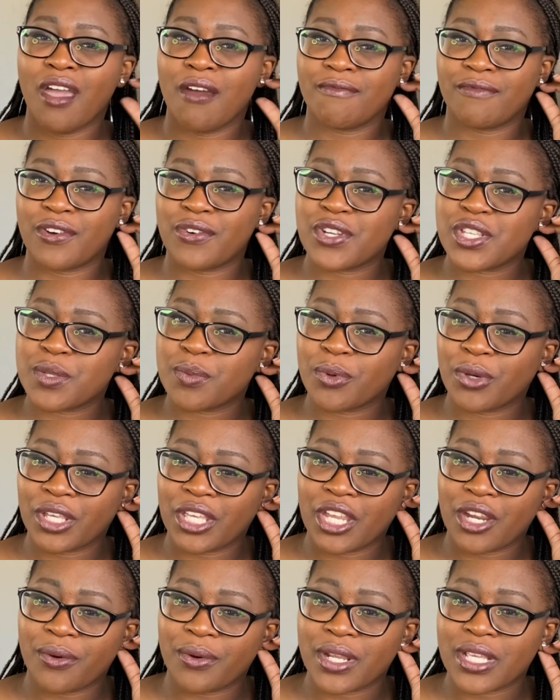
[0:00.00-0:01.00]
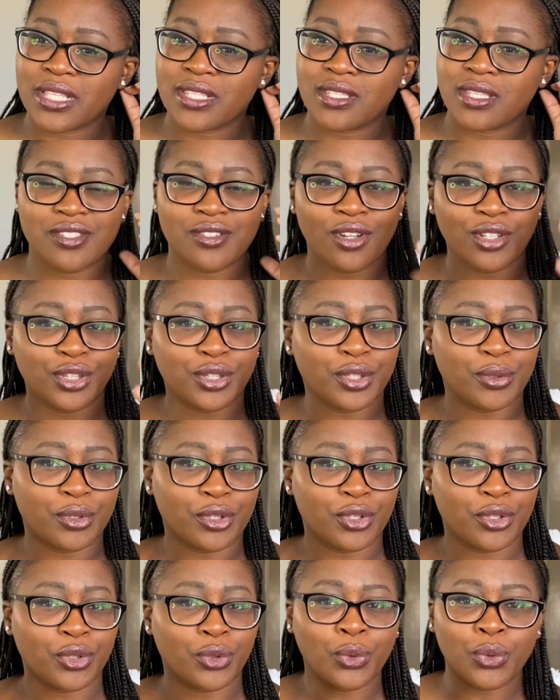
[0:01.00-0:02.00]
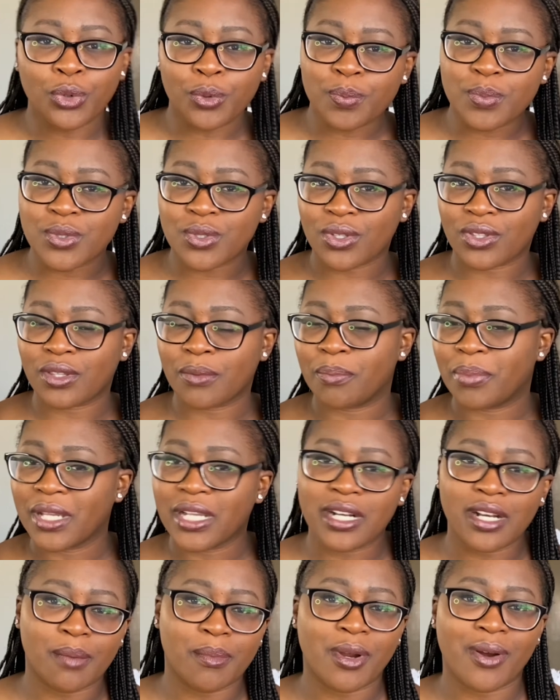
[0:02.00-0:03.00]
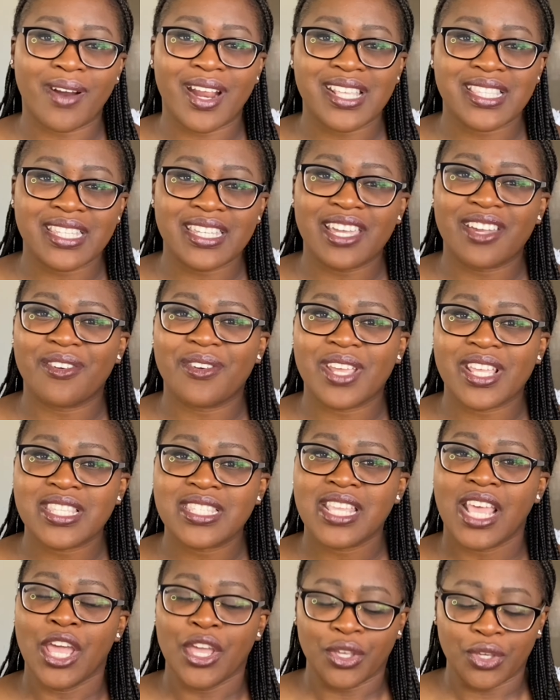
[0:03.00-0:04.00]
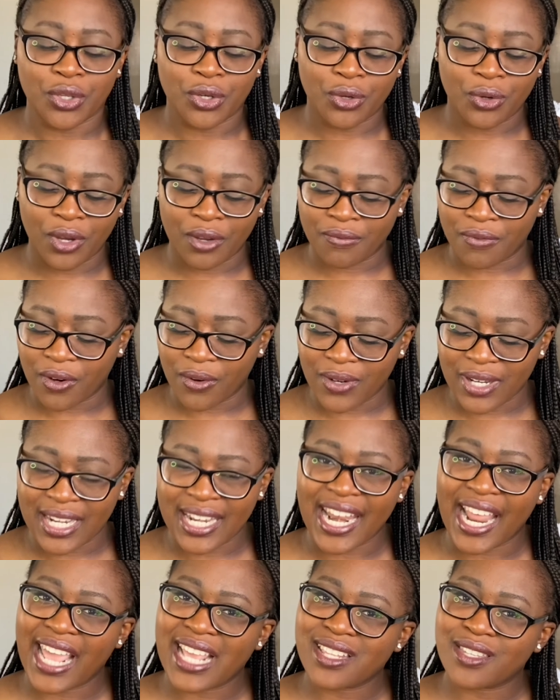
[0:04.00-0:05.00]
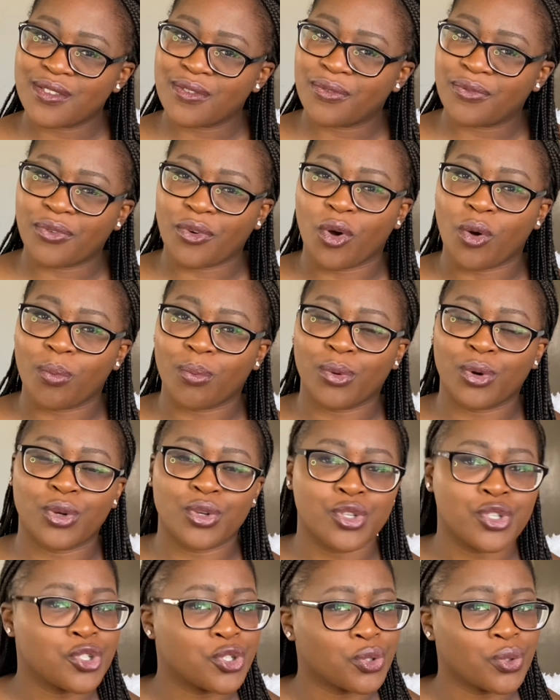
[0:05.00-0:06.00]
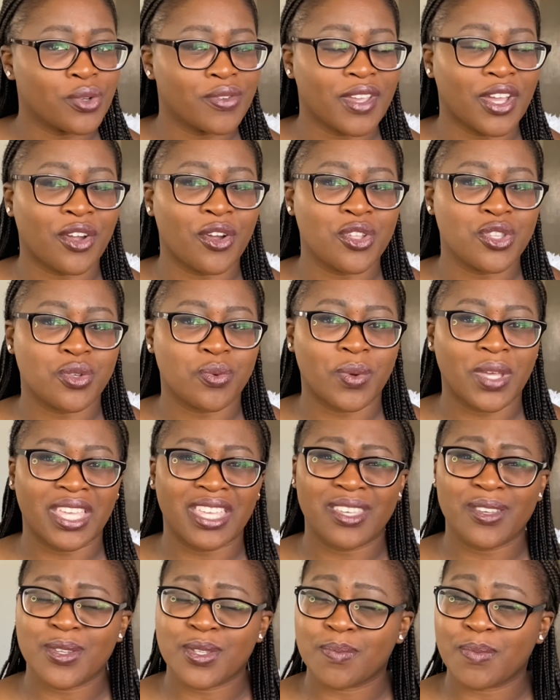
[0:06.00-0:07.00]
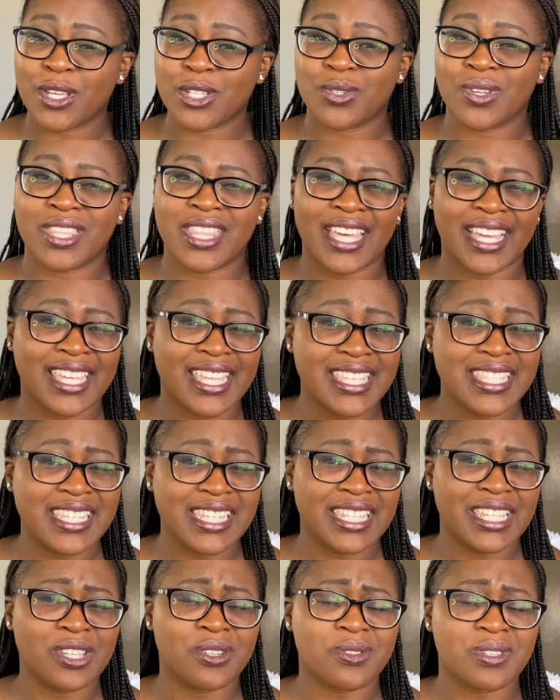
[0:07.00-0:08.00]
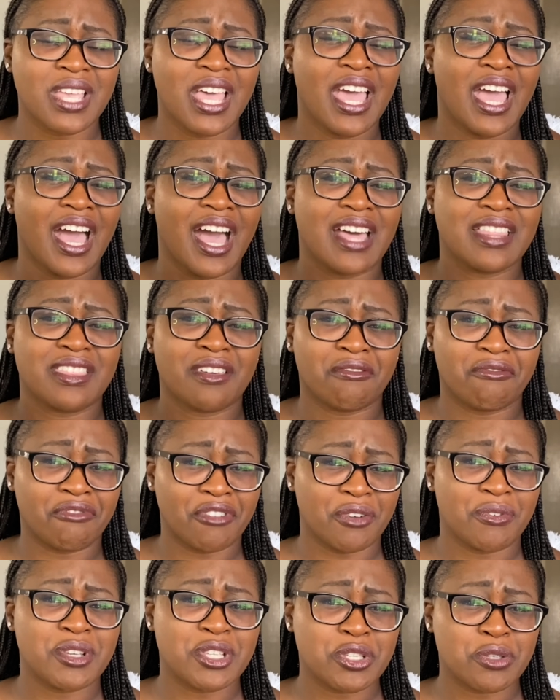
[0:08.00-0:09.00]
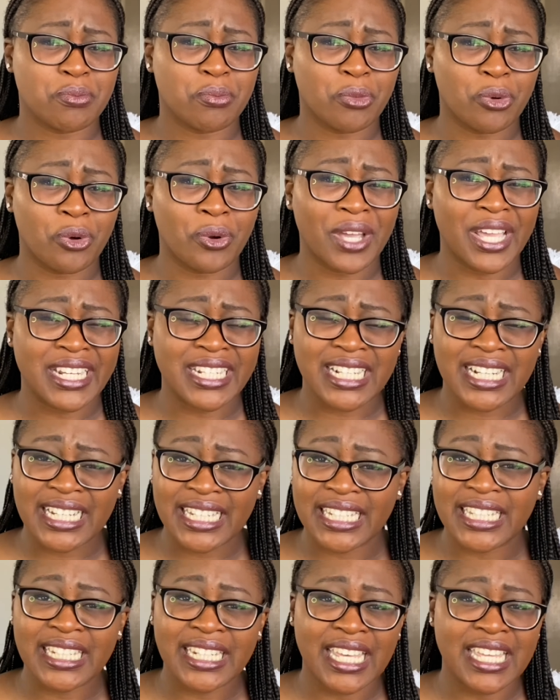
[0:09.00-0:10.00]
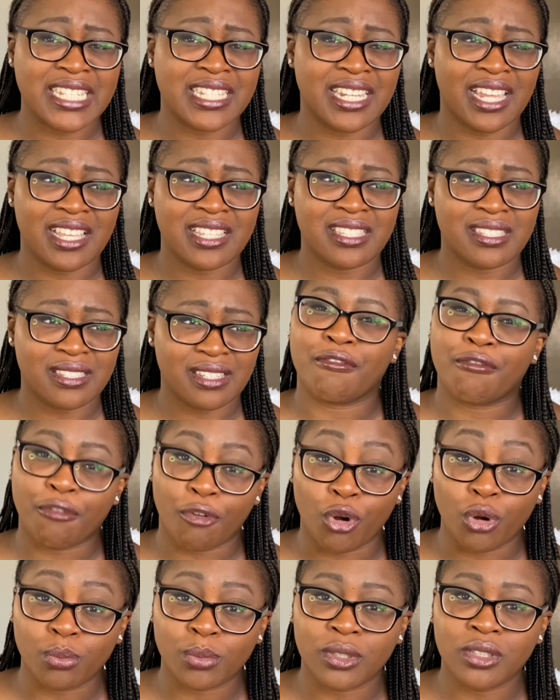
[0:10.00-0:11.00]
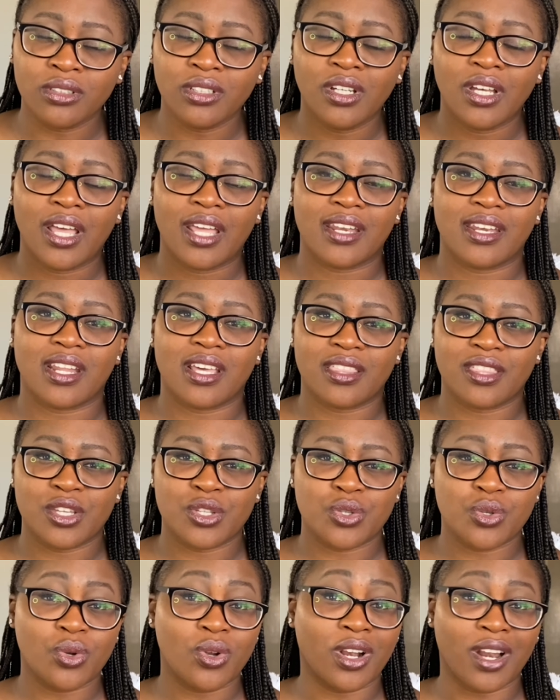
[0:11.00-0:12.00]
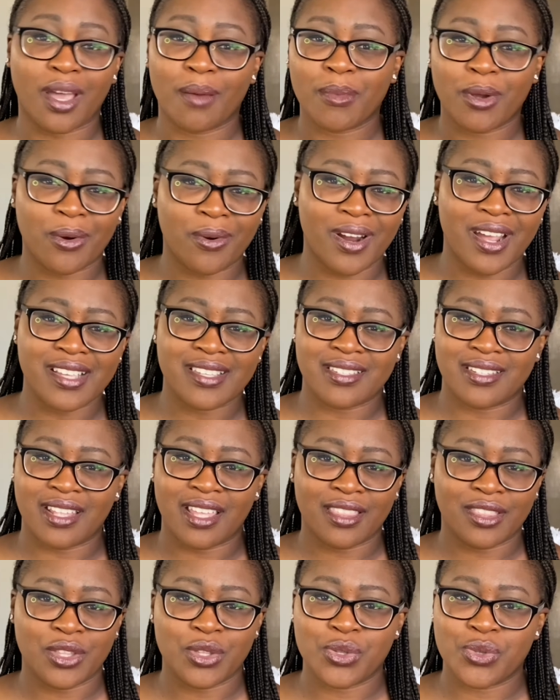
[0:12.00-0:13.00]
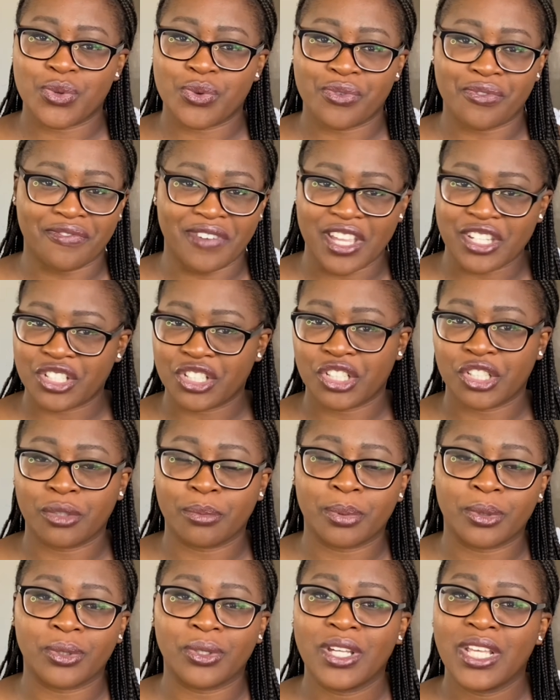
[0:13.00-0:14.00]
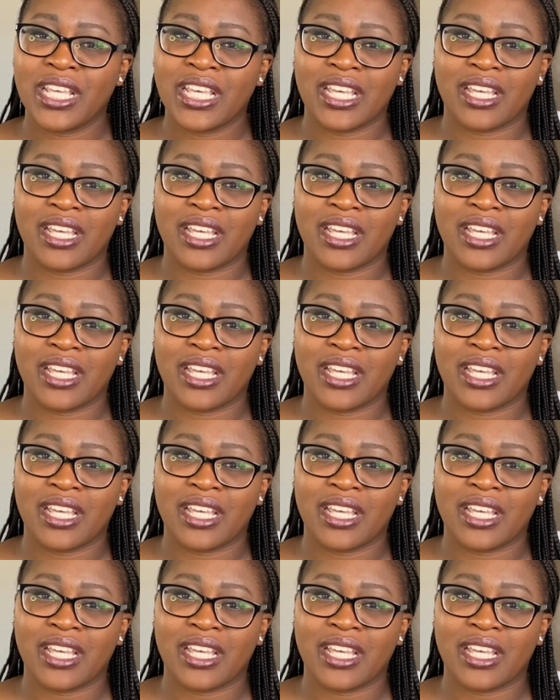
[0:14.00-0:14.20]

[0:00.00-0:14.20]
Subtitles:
Very small earrings, not the hoops or the big glamorized earrings. A very nice formal shoe. If you're going to wear heels, make sure they're kitten heels and they're very small and clean and just formal. Nothing too glamorous, nothing too fashionable.